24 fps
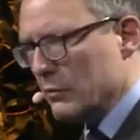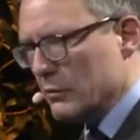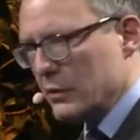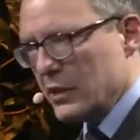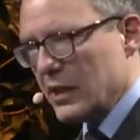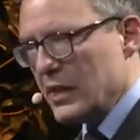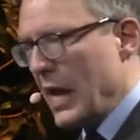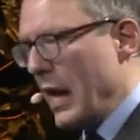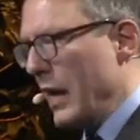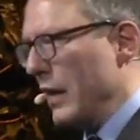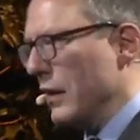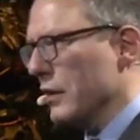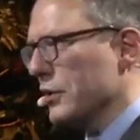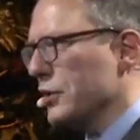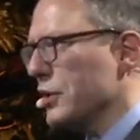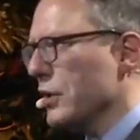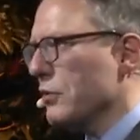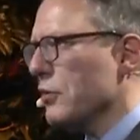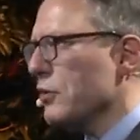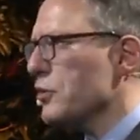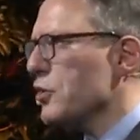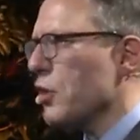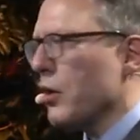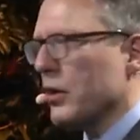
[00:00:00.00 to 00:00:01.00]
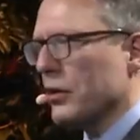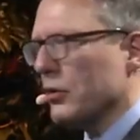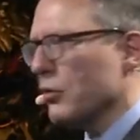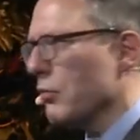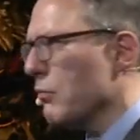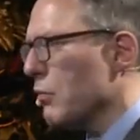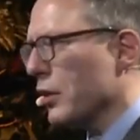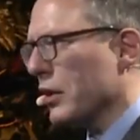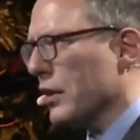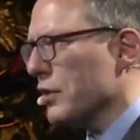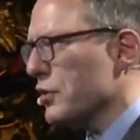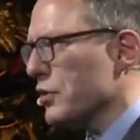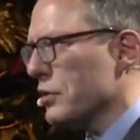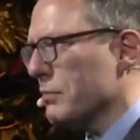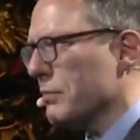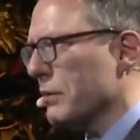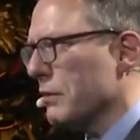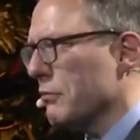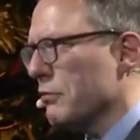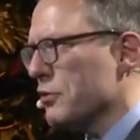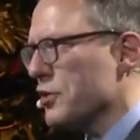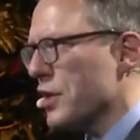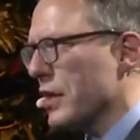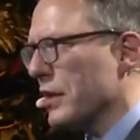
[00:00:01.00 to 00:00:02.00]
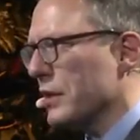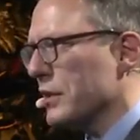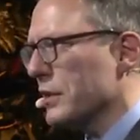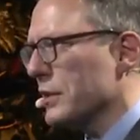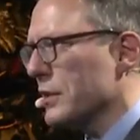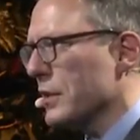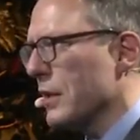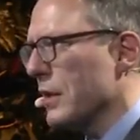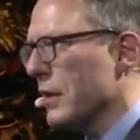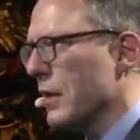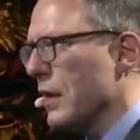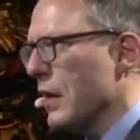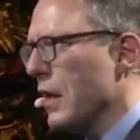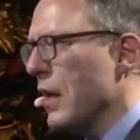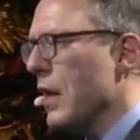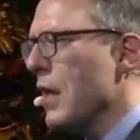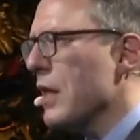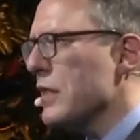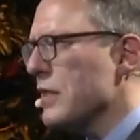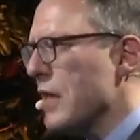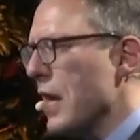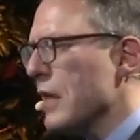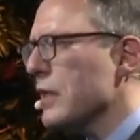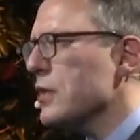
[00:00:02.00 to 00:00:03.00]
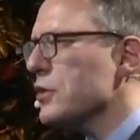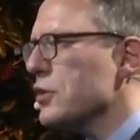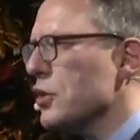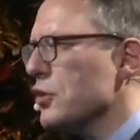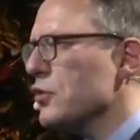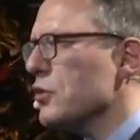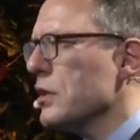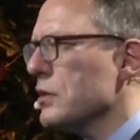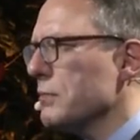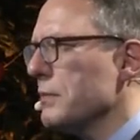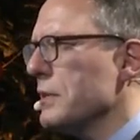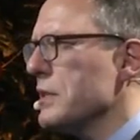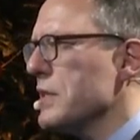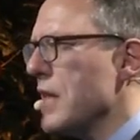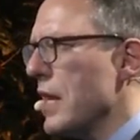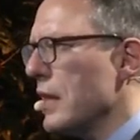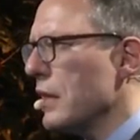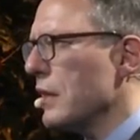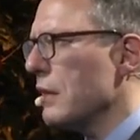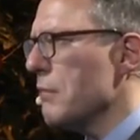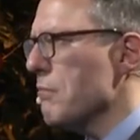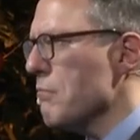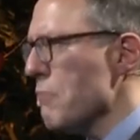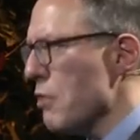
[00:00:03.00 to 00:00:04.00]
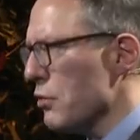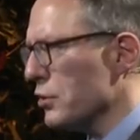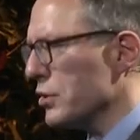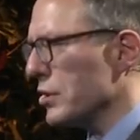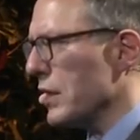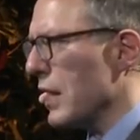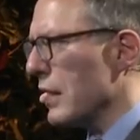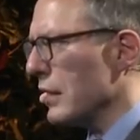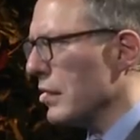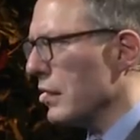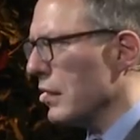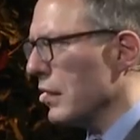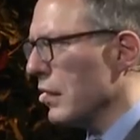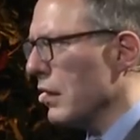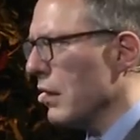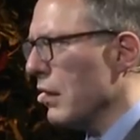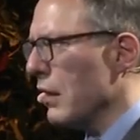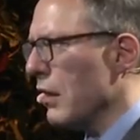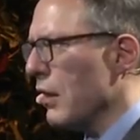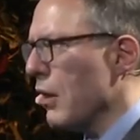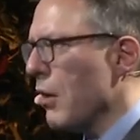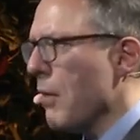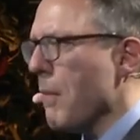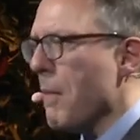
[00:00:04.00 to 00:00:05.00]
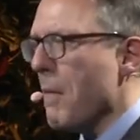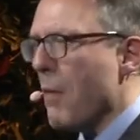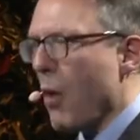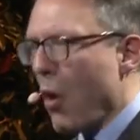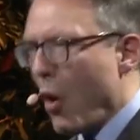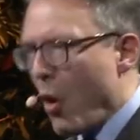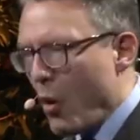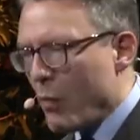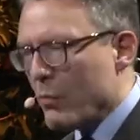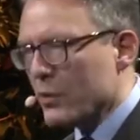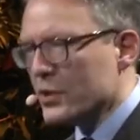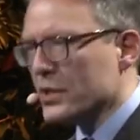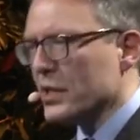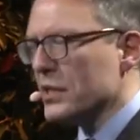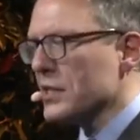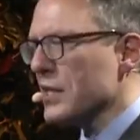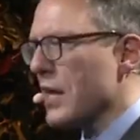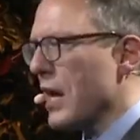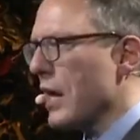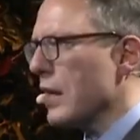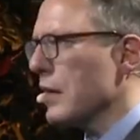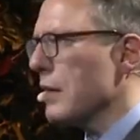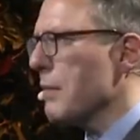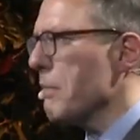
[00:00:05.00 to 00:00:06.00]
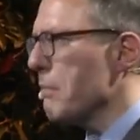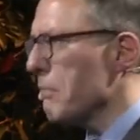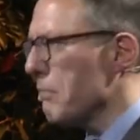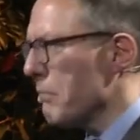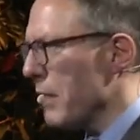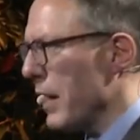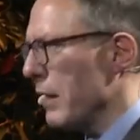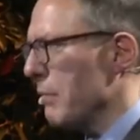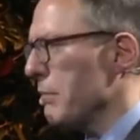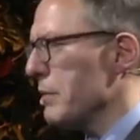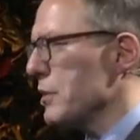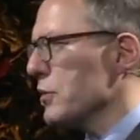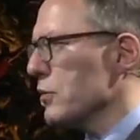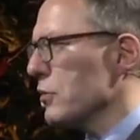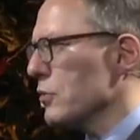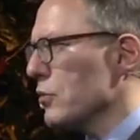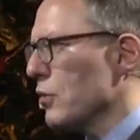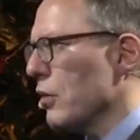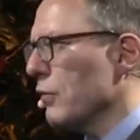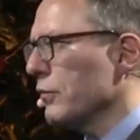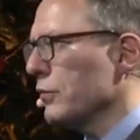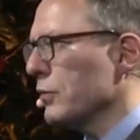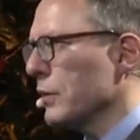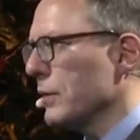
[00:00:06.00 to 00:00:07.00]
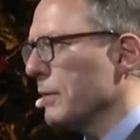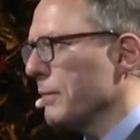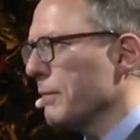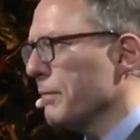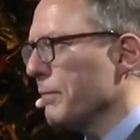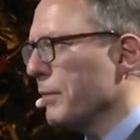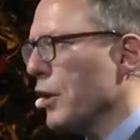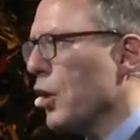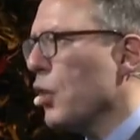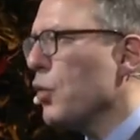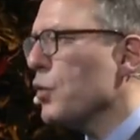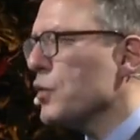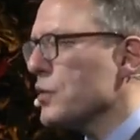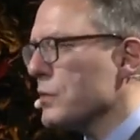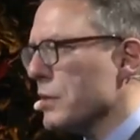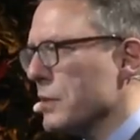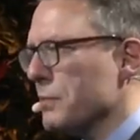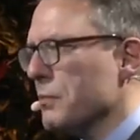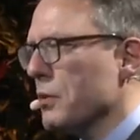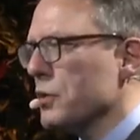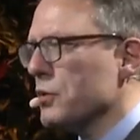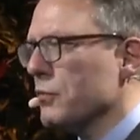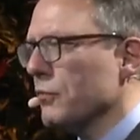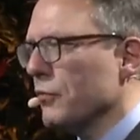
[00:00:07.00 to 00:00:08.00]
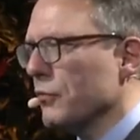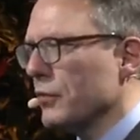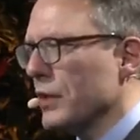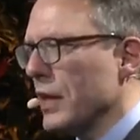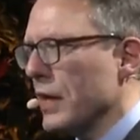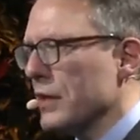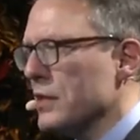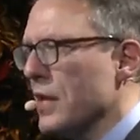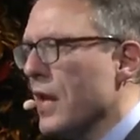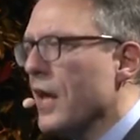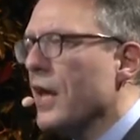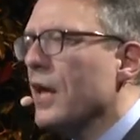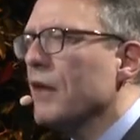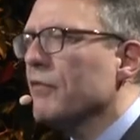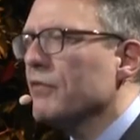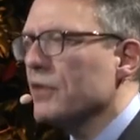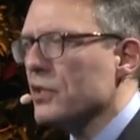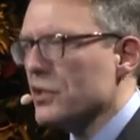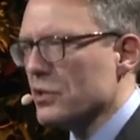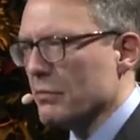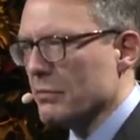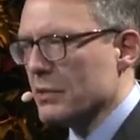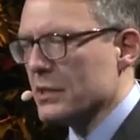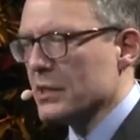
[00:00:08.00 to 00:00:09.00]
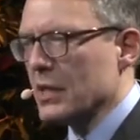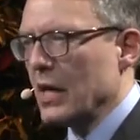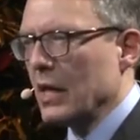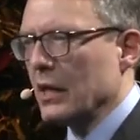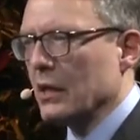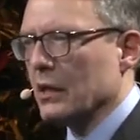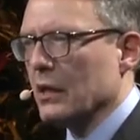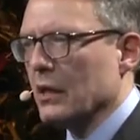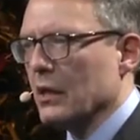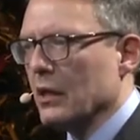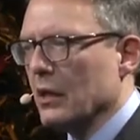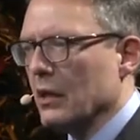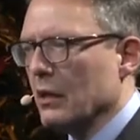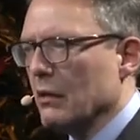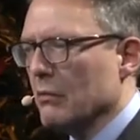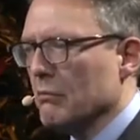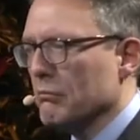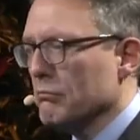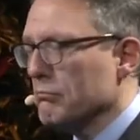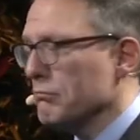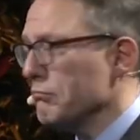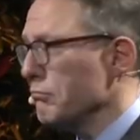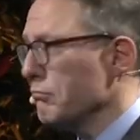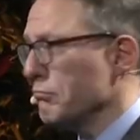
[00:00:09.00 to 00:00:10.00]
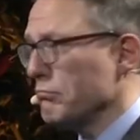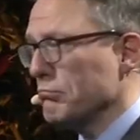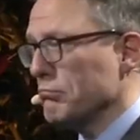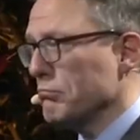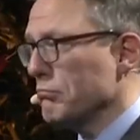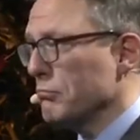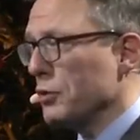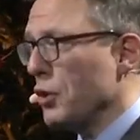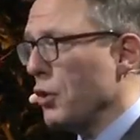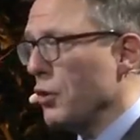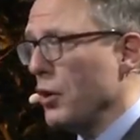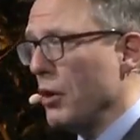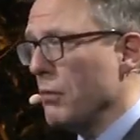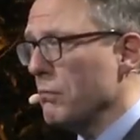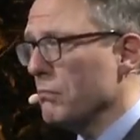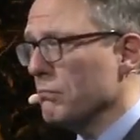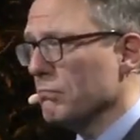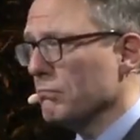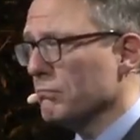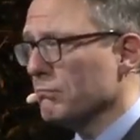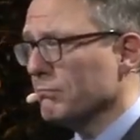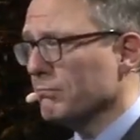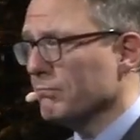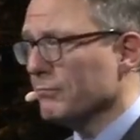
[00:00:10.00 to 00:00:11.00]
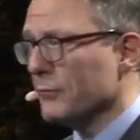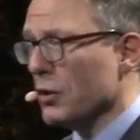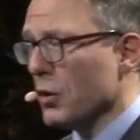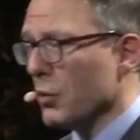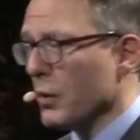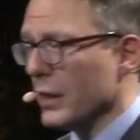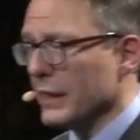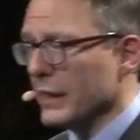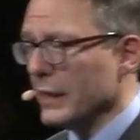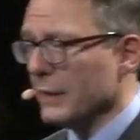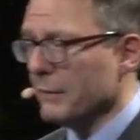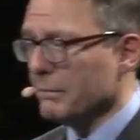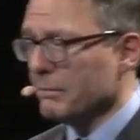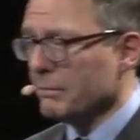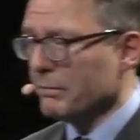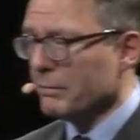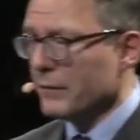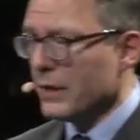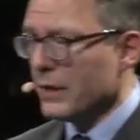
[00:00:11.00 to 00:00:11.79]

denial, you said, sorry, your mortgage has been rejected. That decision has been taken most likely, almost entirely by a piece of software. Who is responsible for that if there is a mistake? Don't know, not quite clear.